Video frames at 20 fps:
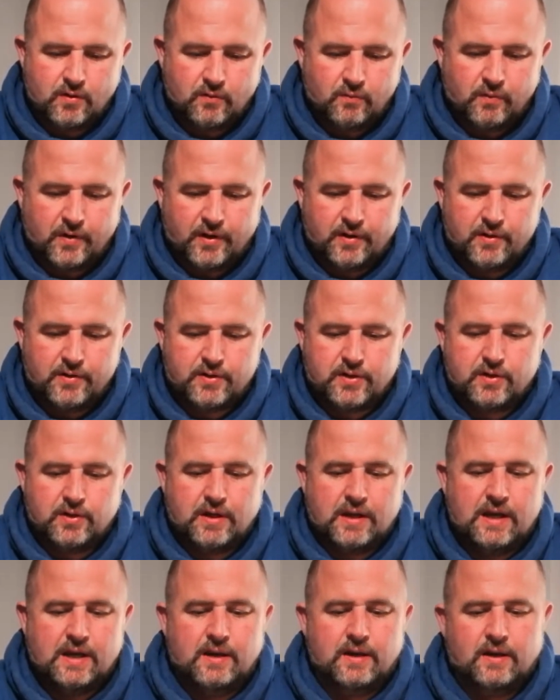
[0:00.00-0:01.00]
whereas
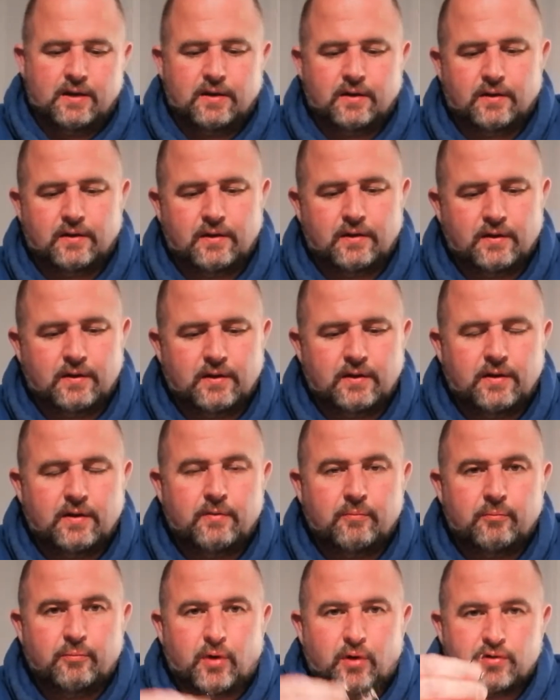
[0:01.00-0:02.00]
the
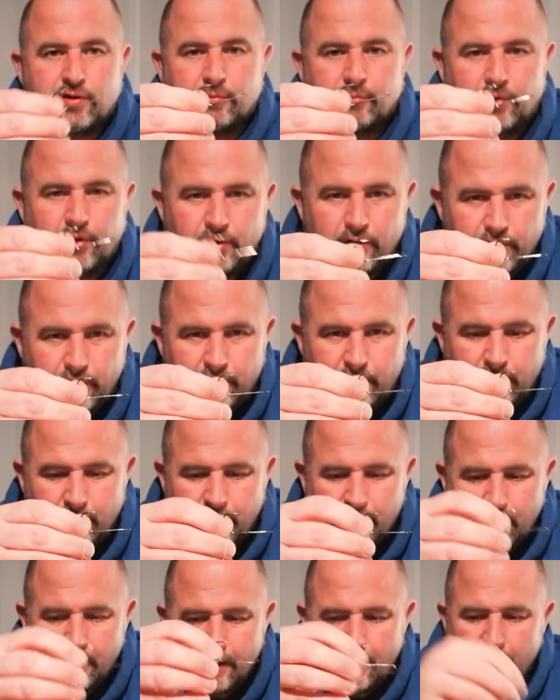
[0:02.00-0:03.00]
bottom hook
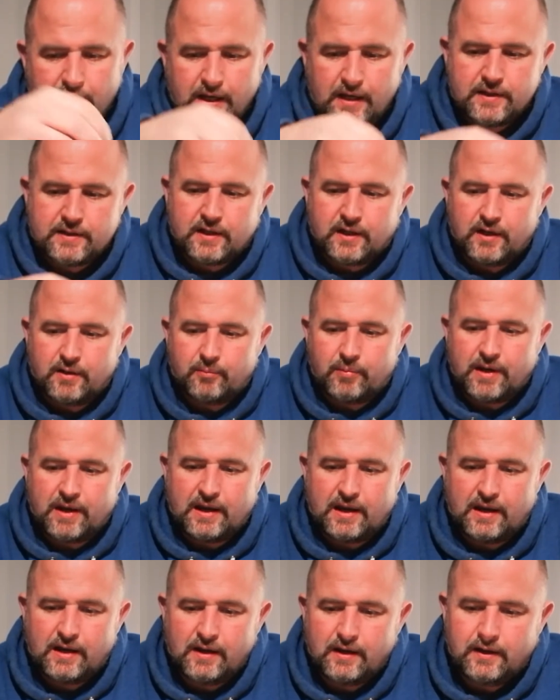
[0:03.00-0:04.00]
is going to
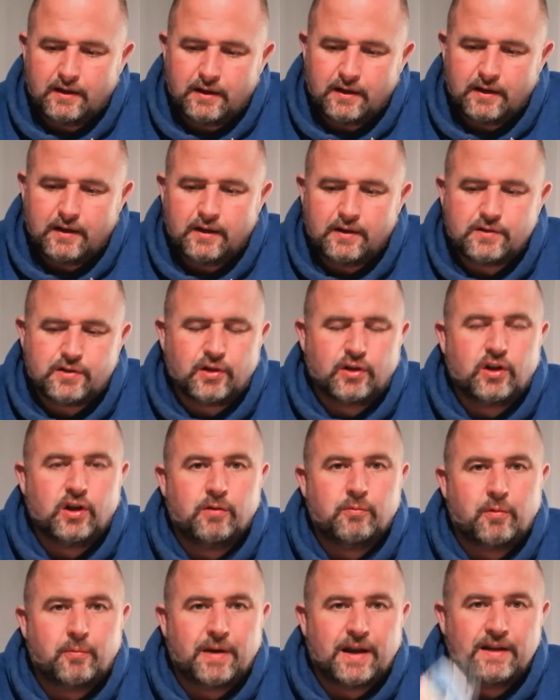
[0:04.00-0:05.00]
be
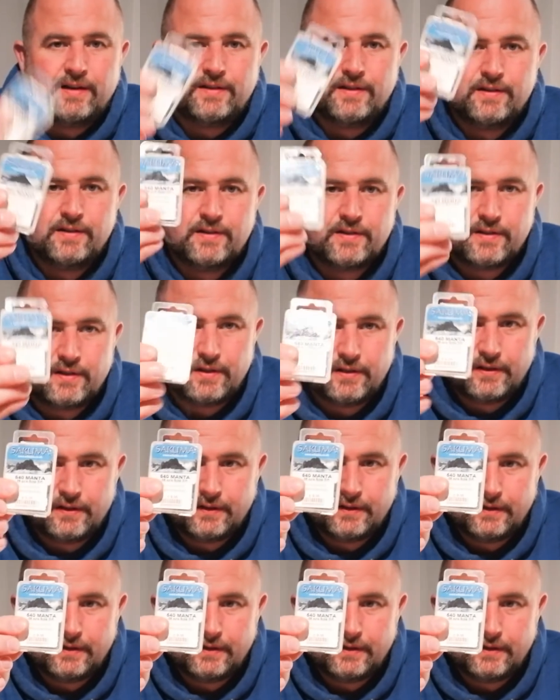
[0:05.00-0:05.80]
Sakuma Mantas.